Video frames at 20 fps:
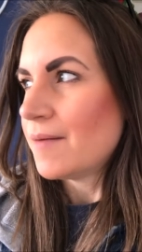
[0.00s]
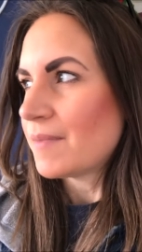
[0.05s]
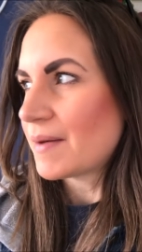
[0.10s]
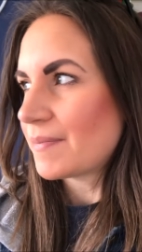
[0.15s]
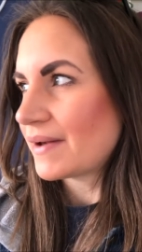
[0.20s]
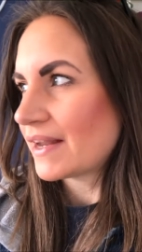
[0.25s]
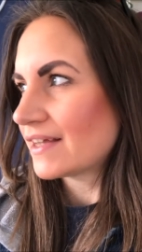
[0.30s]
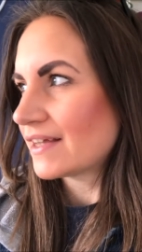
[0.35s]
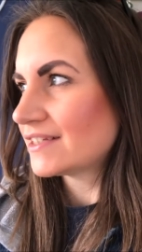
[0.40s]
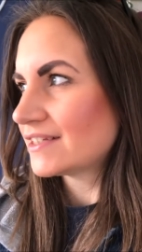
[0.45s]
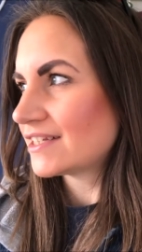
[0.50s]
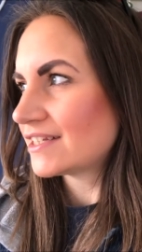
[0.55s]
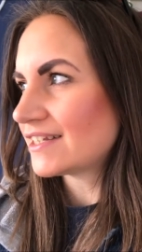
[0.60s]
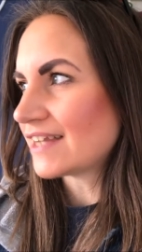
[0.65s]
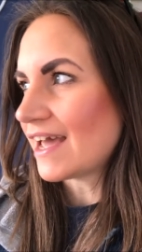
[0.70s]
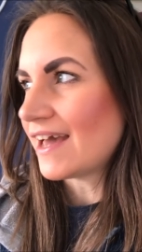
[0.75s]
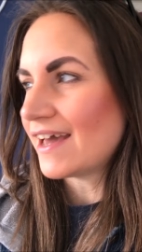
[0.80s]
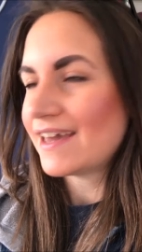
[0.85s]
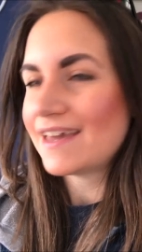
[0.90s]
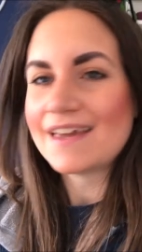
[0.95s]
My plan
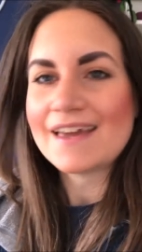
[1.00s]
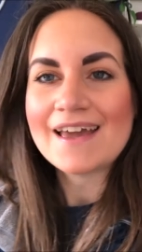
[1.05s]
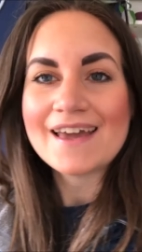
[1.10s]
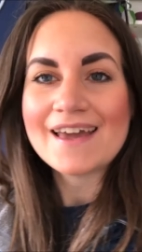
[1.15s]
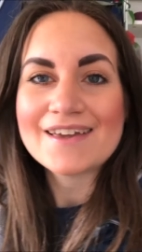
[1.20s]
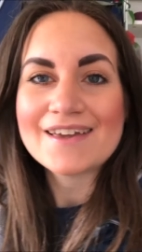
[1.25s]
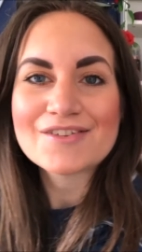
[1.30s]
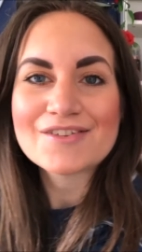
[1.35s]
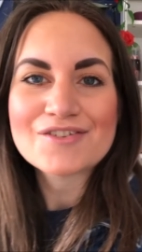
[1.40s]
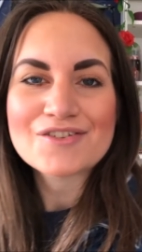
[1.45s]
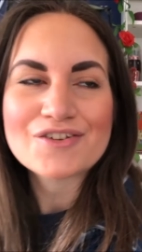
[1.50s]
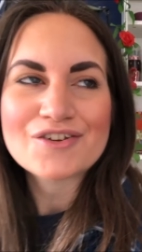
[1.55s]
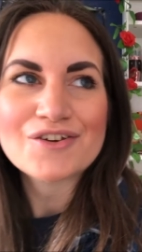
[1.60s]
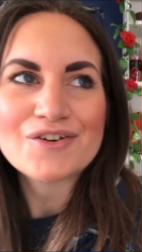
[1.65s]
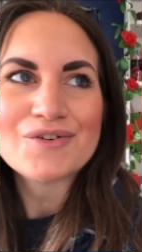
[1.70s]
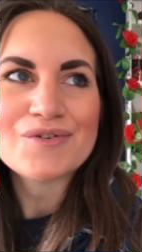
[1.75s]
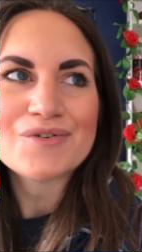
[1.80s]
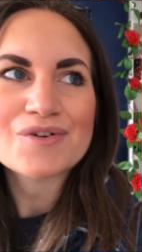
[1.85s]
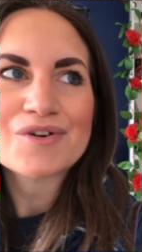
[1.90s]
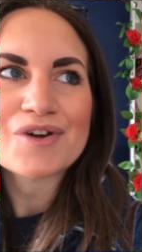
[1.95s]
today is
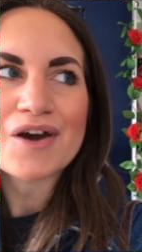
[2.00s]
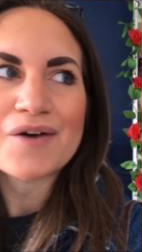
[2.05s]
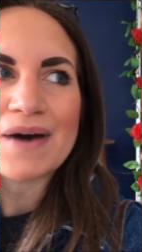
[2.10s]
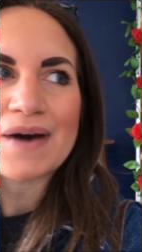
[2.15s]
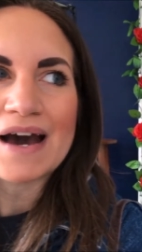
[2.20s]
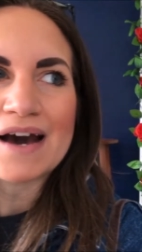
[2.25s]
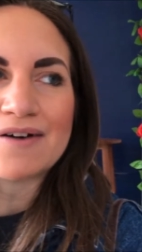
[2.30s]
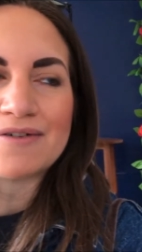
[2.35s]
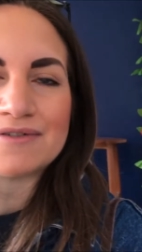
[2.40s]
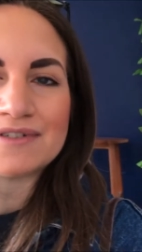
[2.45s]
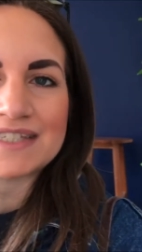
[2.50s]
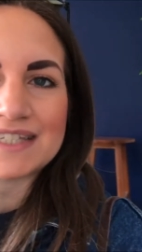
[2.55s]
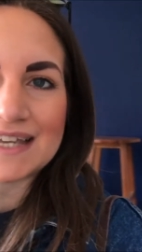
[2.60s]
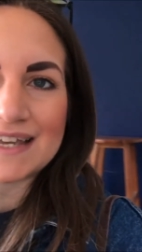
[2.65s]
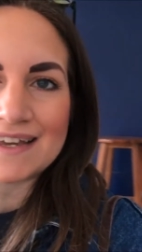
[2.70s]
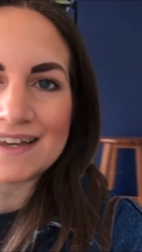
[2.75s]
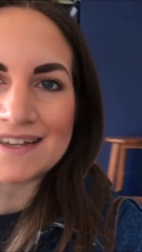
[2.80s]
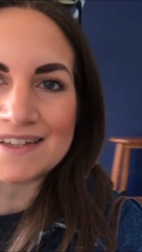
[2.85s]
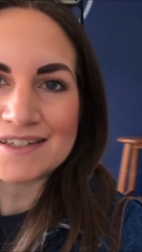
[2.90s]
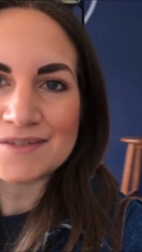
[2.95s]
to go out
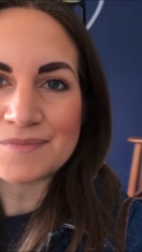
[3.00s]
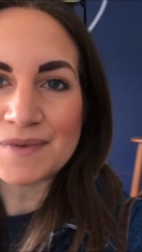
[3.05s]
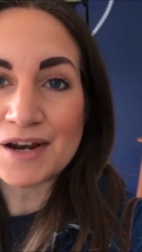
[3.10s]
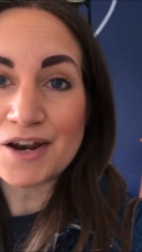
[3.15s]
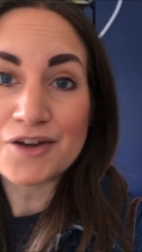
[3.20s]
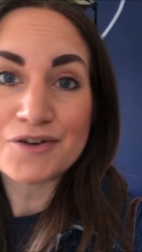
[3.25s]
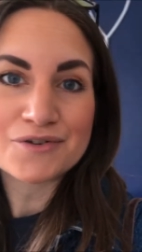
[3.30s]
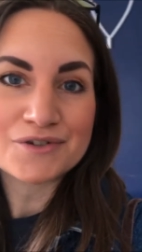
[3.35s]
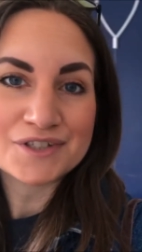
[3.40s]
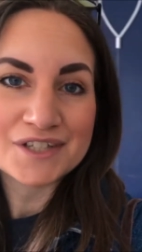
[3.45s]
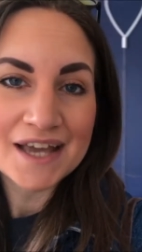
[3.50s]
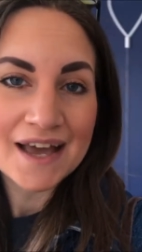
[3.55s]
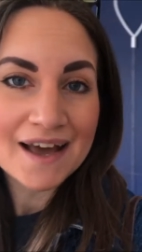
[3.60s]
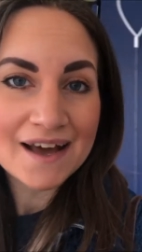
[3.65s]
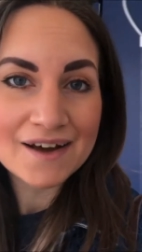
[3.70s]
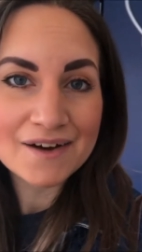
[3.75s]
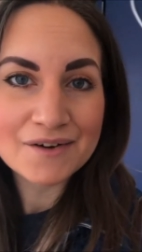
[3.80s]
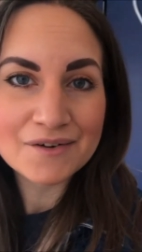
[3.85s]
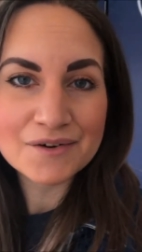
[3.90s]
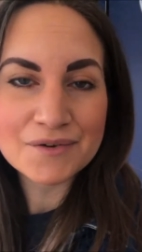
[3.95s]
into my local
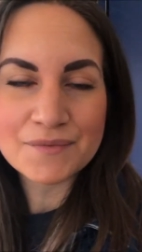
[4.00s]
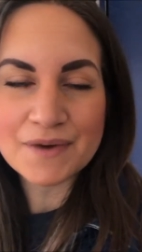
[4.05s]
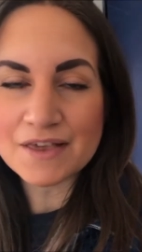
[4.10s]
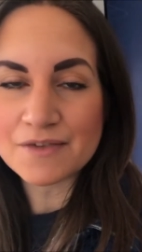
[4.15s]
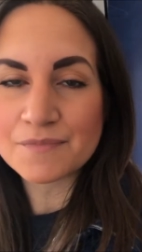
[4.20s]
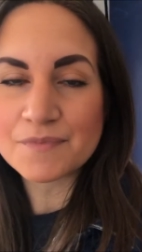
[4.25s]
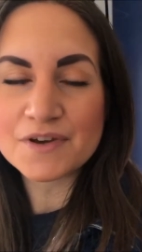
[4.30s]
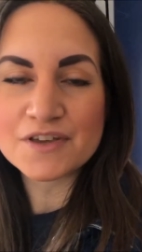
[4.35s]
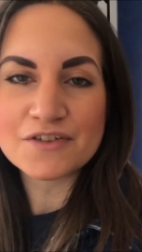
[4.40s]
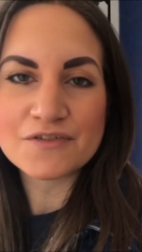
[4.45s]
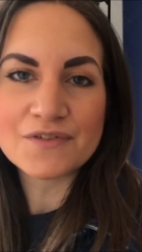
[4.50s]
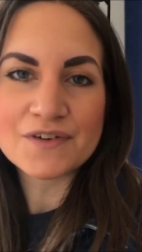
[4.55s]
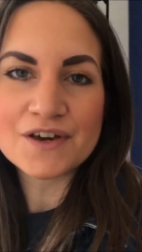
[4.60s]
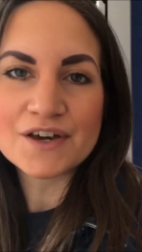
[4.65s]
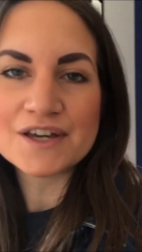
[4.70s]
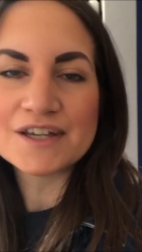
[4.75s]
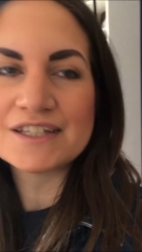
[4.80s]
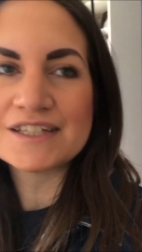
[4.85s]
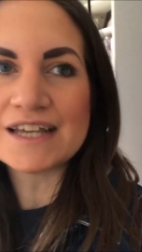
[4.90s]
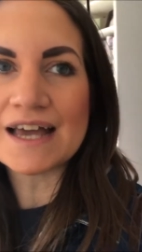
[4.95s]
town in West
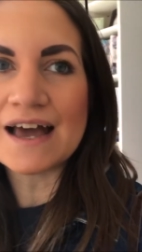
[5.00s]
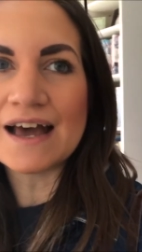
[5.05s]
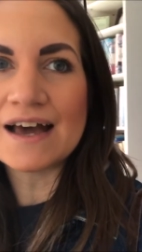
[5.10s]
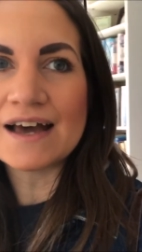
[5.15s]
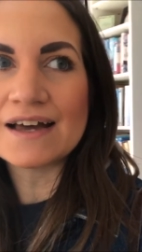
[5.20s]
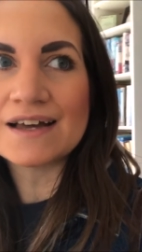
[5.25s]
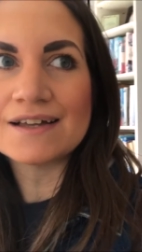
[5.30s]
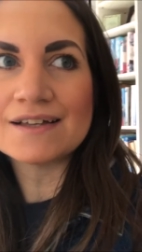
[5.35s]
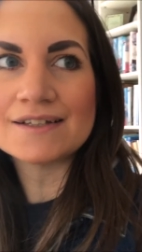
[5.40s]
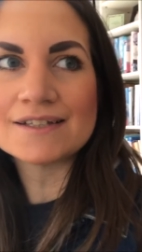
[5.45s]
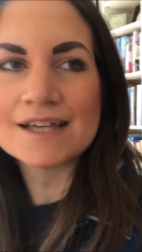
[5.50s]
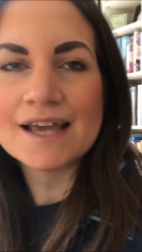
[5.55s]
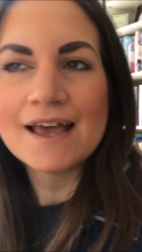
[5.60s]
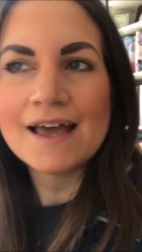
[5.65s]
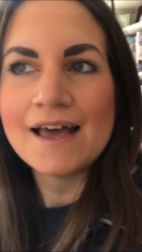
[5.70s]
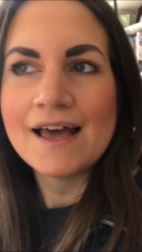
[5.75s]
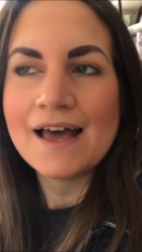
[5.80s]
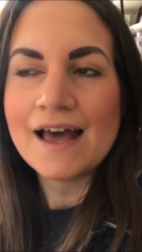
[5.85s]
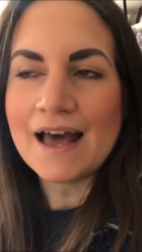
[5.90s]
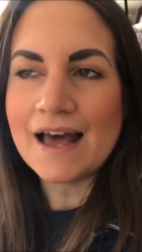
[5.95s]
Bridgford and
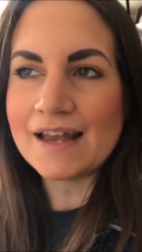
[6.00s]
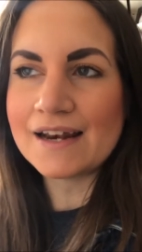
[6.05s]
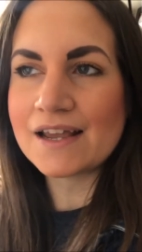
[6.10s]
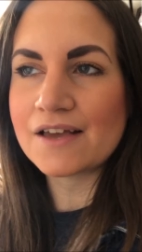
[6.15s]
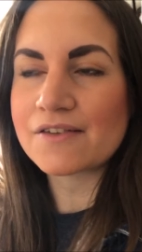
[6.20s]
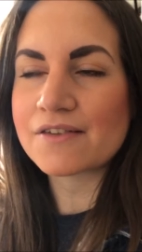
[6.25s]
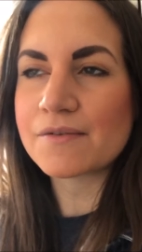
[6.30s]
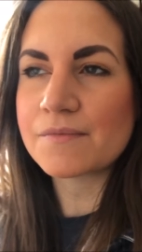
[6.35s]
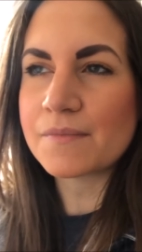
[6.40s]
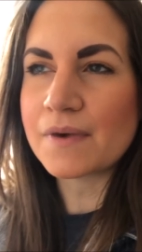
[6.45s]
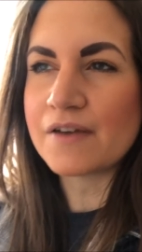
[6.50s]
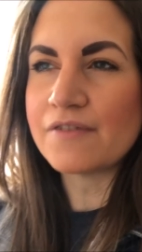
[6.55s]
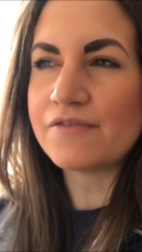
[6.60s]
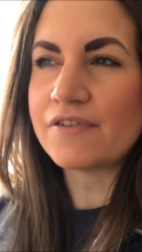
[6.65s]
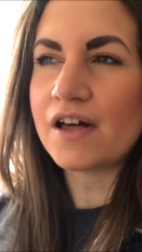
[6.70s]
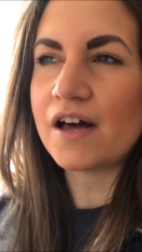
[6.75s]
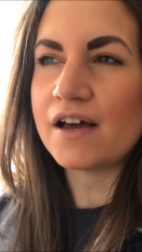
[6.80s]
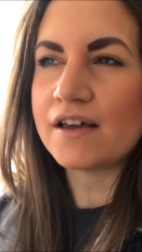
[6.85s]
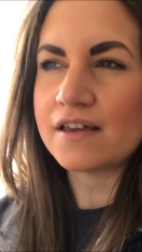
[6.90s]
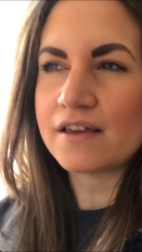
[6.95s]
hand out some of my
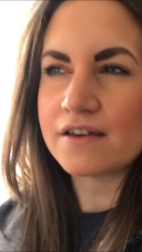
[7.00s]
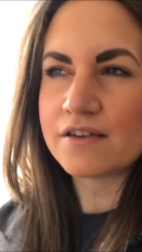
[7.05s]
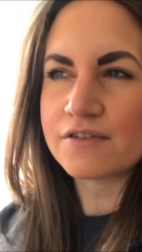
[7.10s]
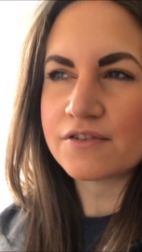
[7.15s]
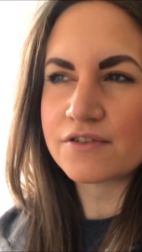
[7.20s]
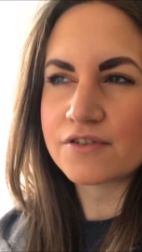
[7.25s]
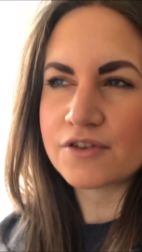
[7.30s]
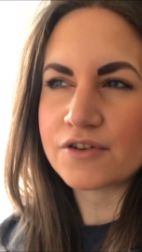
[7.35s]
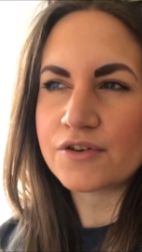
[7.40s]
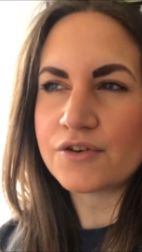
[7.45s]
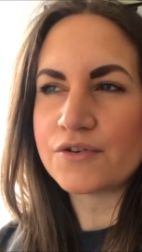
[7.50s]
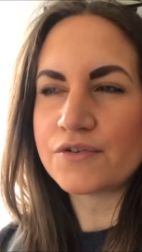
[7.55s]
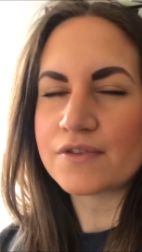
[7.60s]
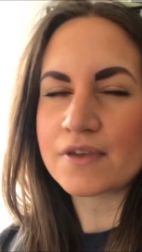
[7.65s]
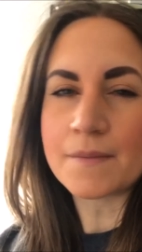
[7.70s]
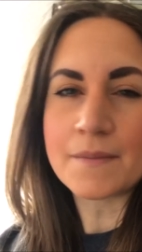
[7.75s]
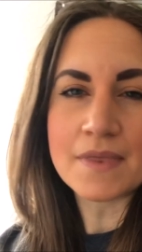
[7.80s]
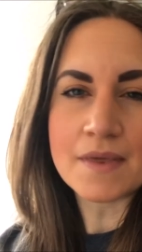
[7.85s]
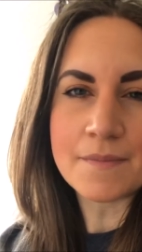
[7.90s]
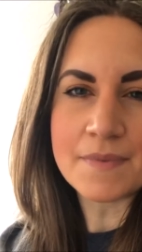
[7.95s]
flyers to
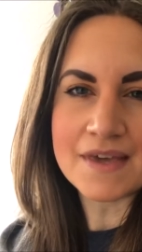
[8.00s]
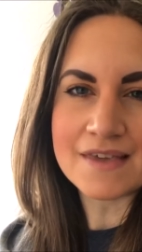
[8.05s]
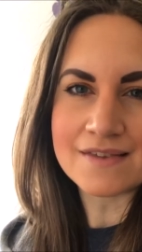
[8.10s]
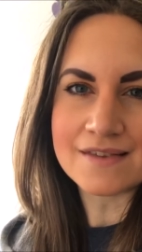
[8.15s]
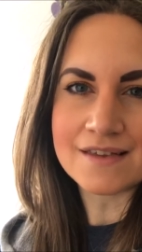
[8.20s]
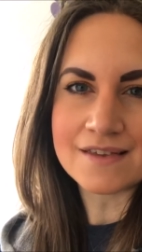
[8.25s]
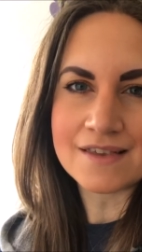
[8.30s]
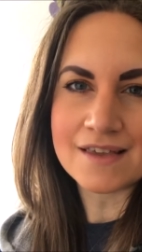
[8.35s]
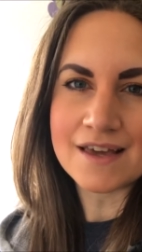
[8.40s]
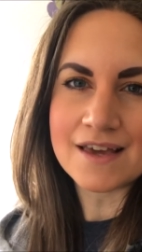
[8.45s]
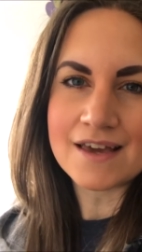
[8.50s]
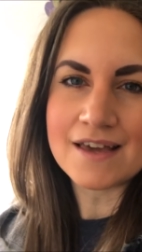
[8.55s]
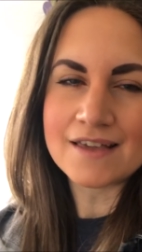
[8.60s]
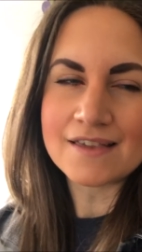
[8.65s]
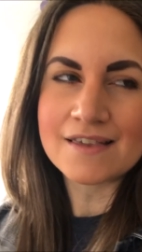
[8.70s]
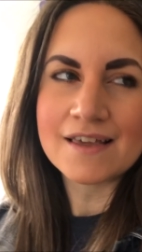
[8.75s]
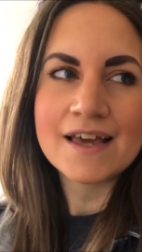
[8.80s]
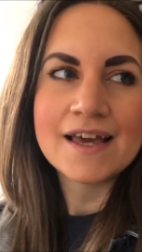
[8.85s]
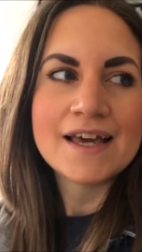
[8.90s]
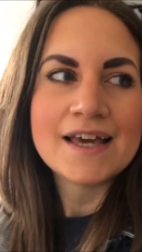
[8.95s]
some of the
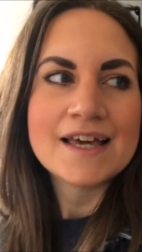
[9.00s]
businesses,